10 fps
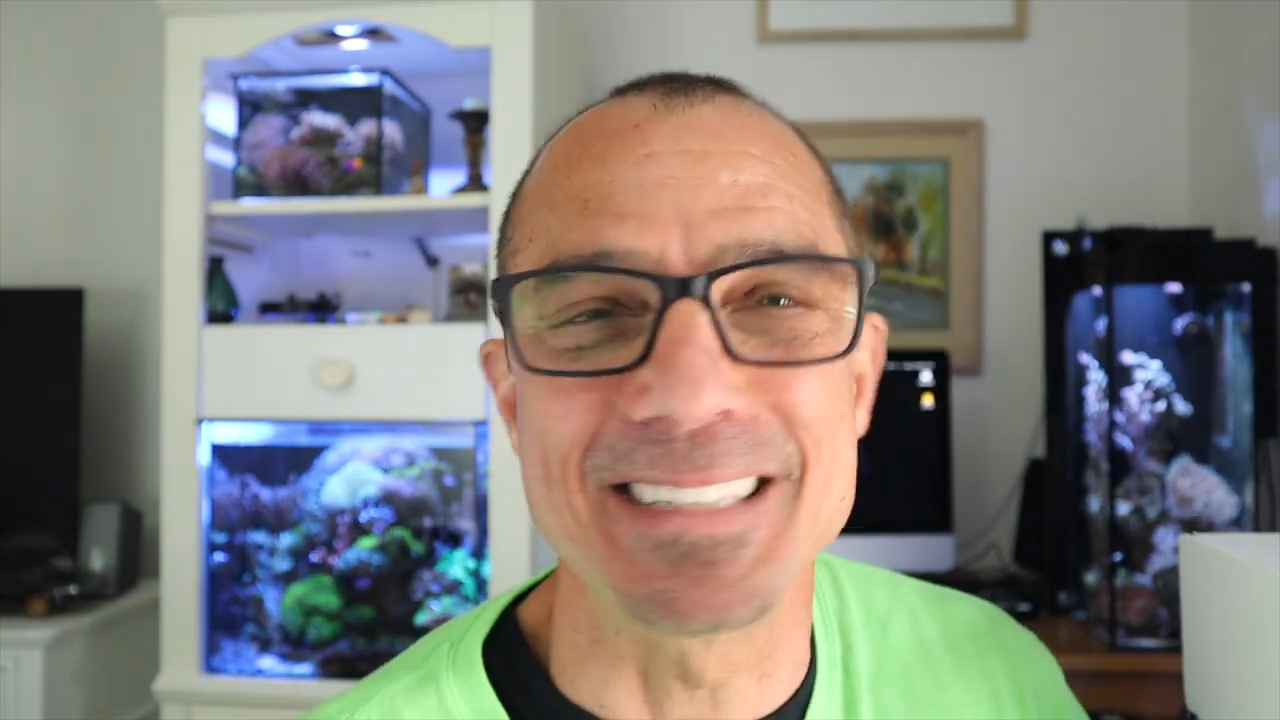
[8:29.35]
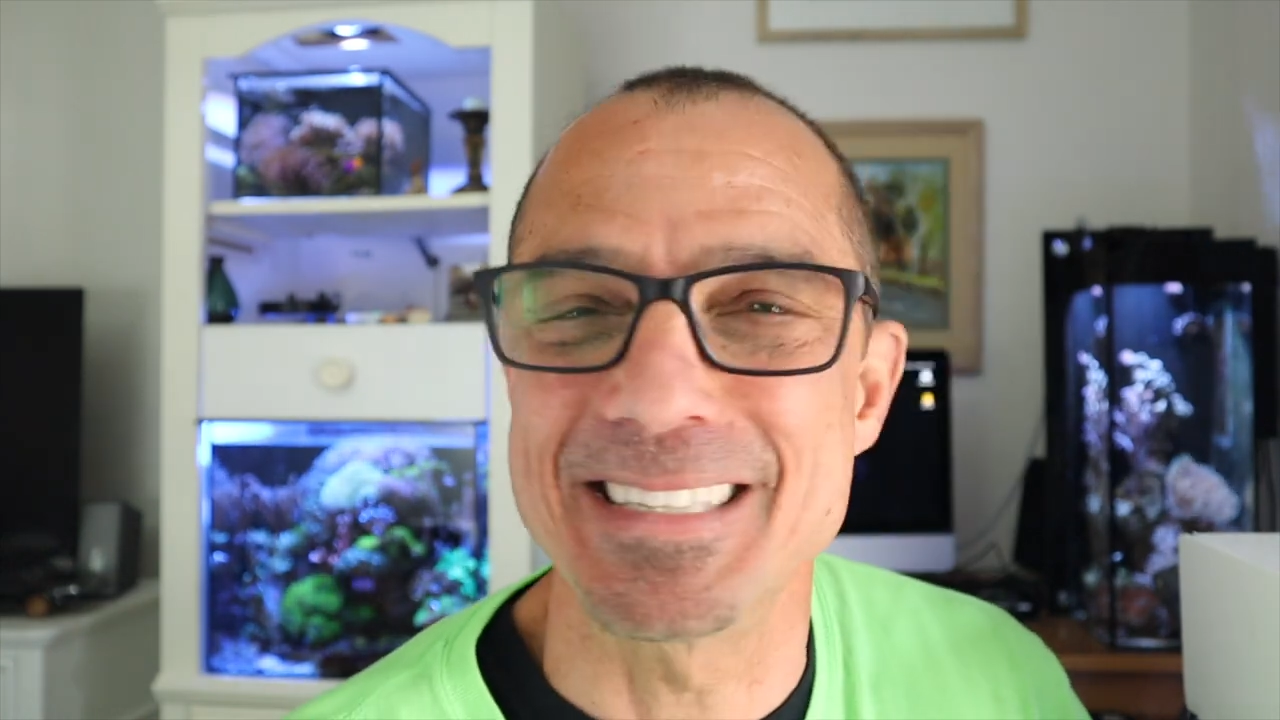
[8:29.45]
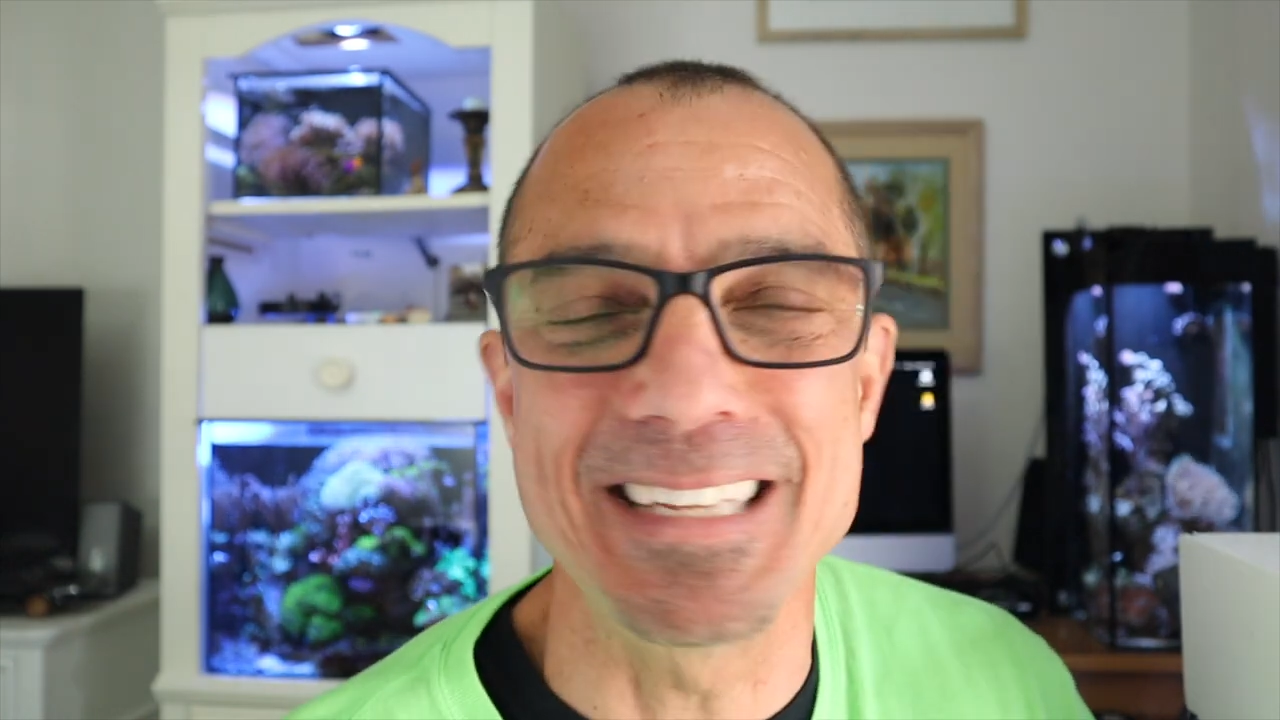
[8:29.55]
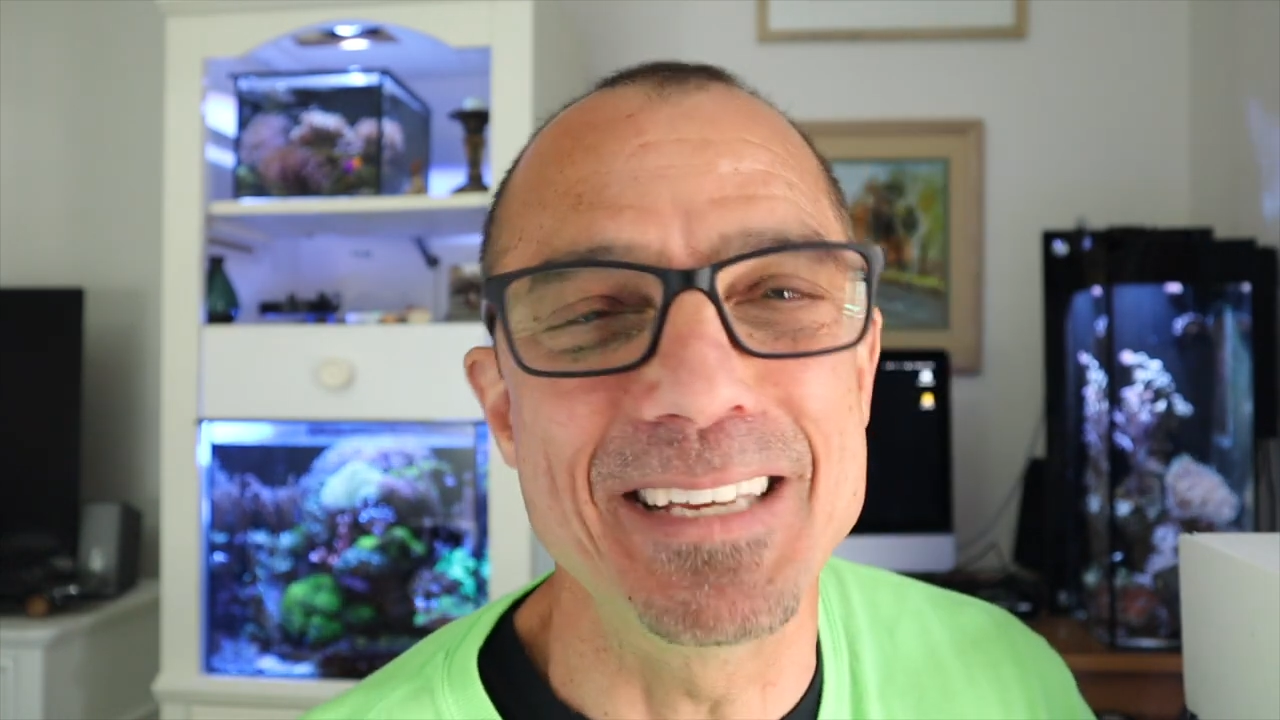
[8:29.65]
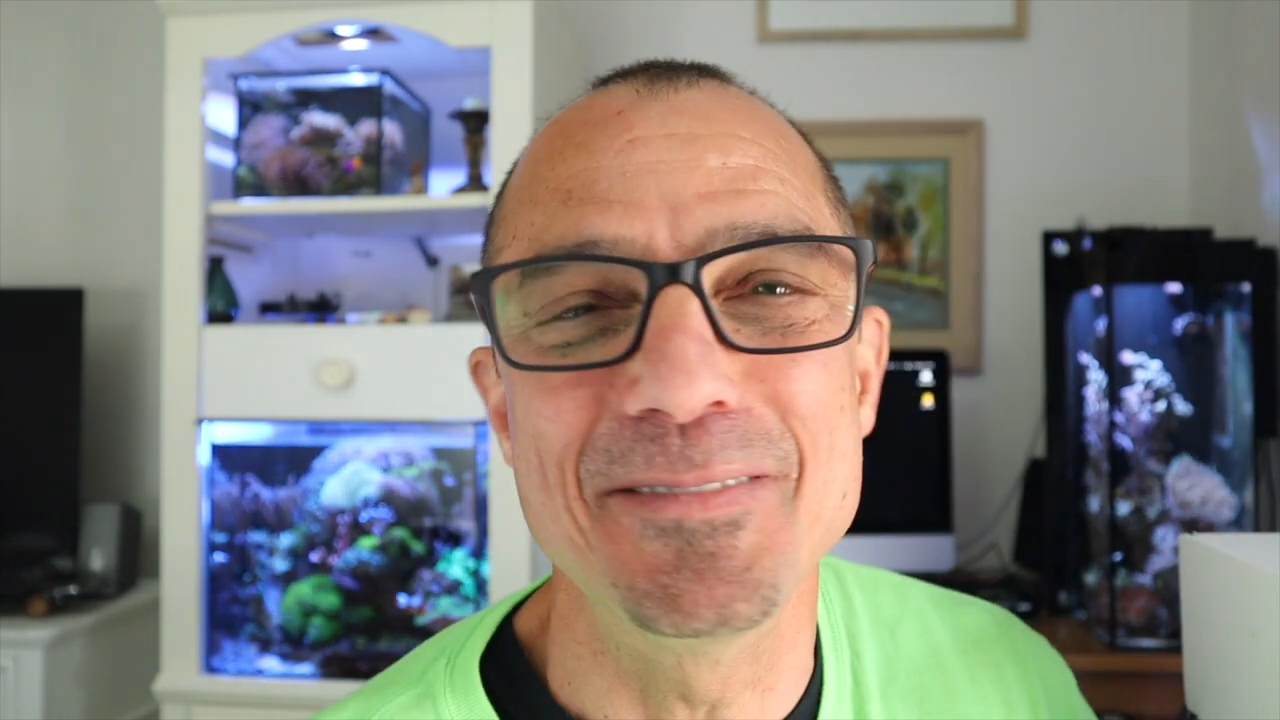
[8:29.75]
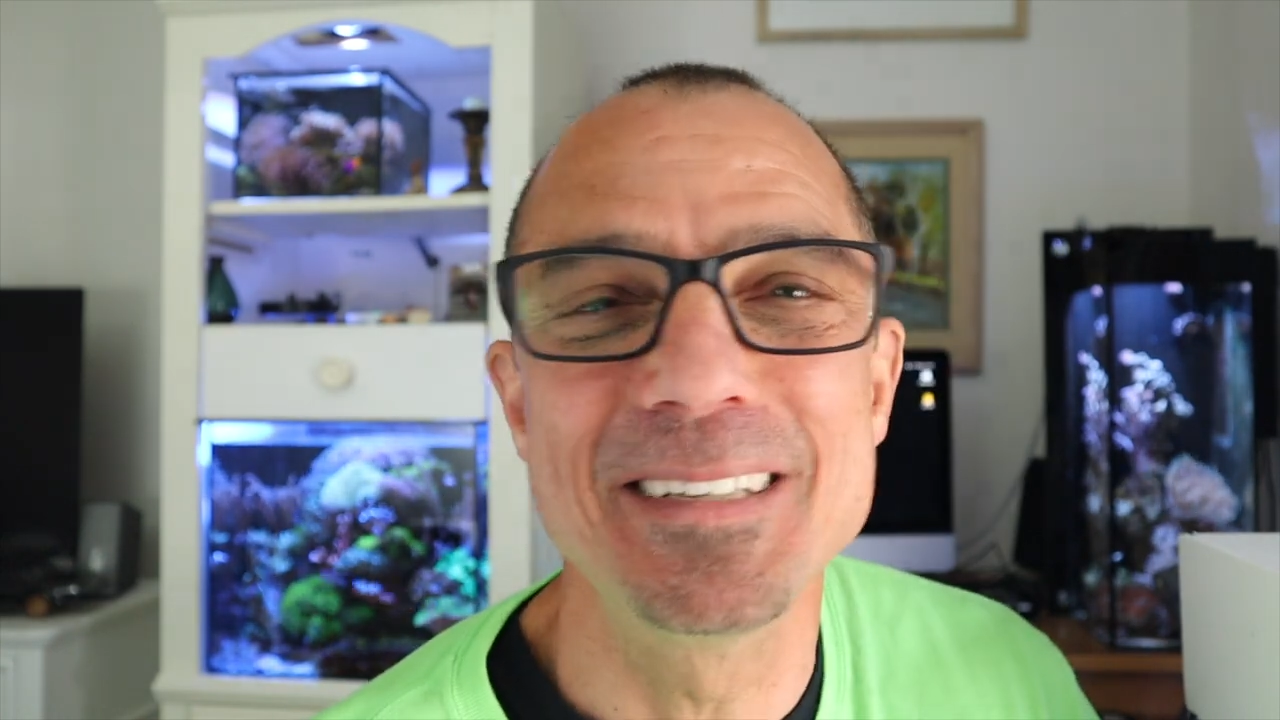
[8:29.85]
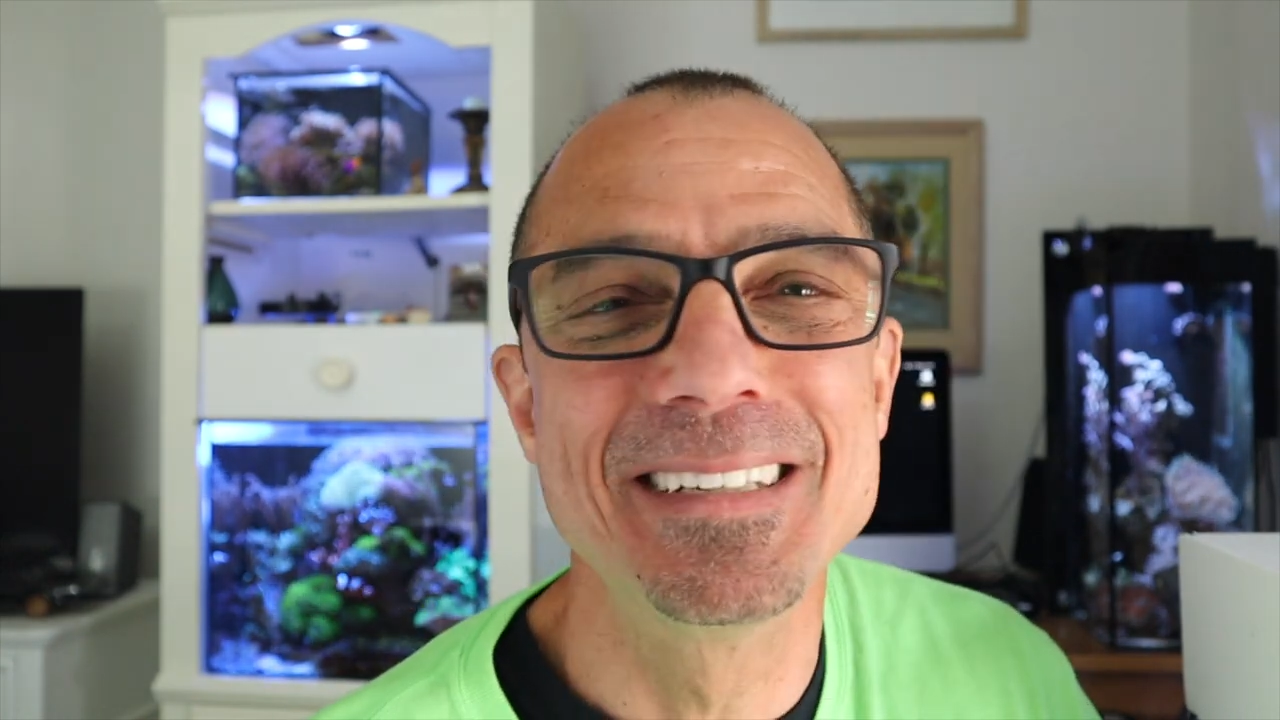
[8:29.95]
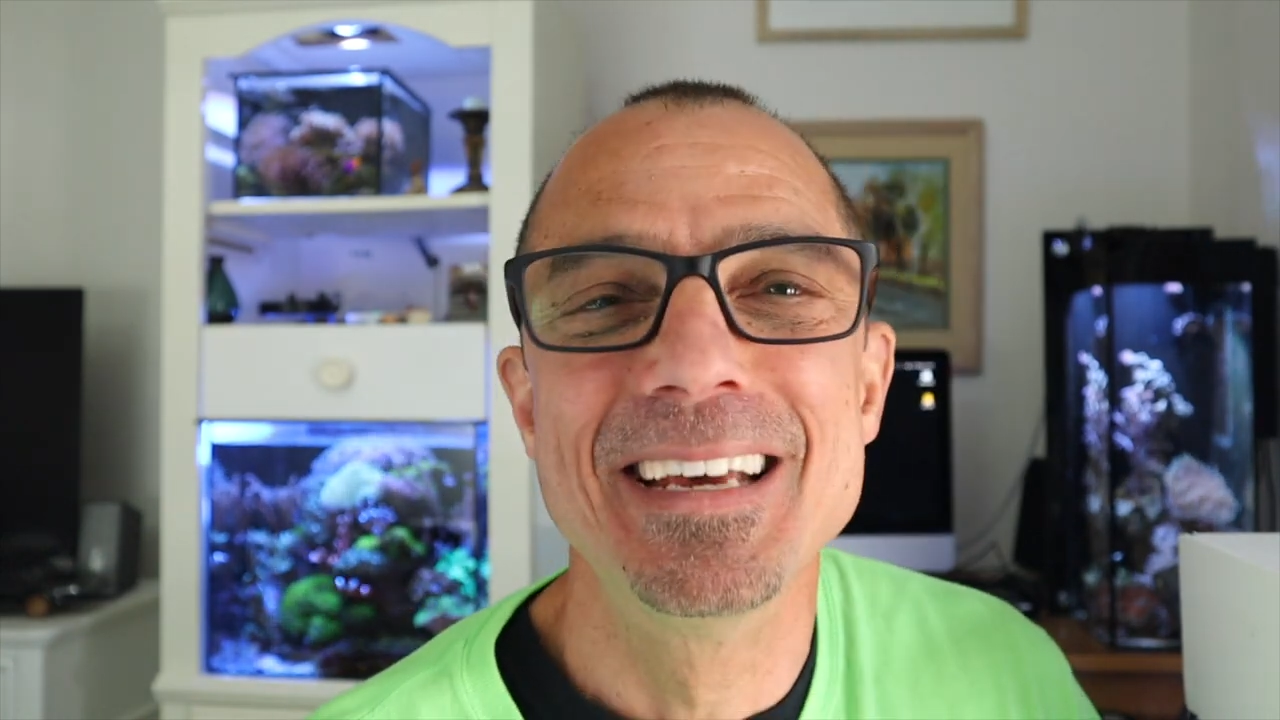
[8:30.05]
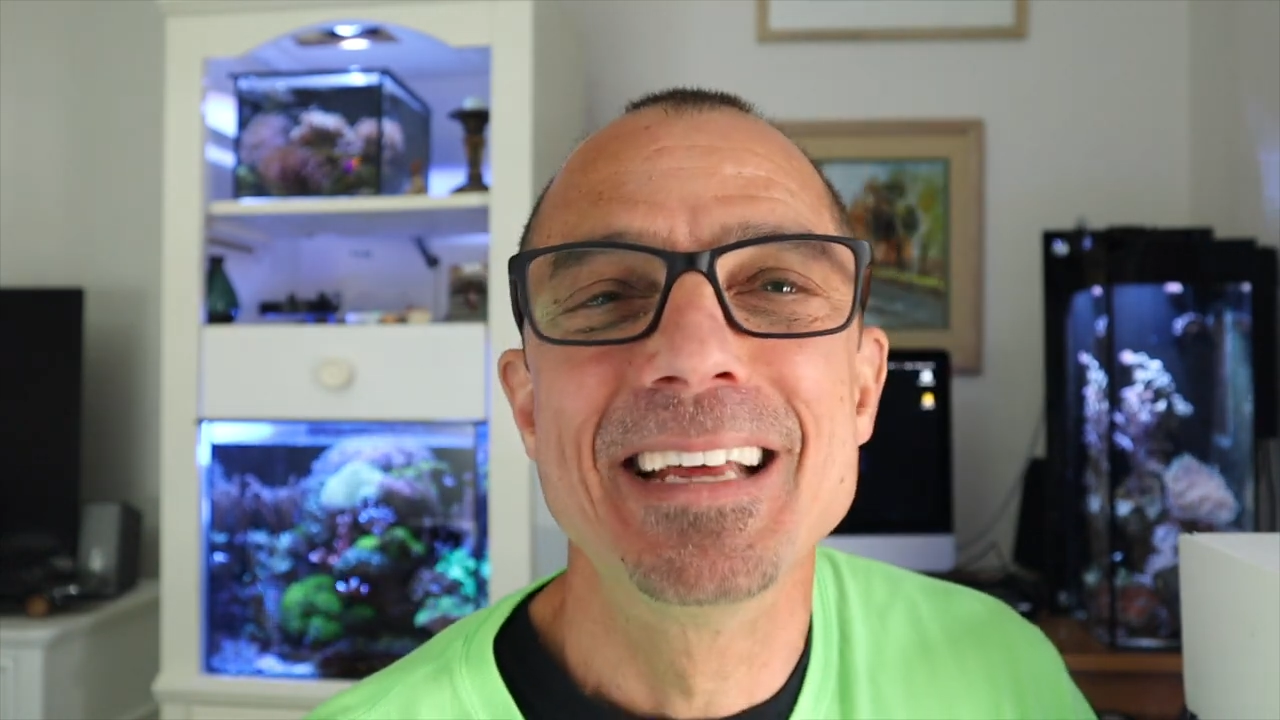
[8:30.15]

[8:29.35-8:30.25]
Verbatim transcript: Steven.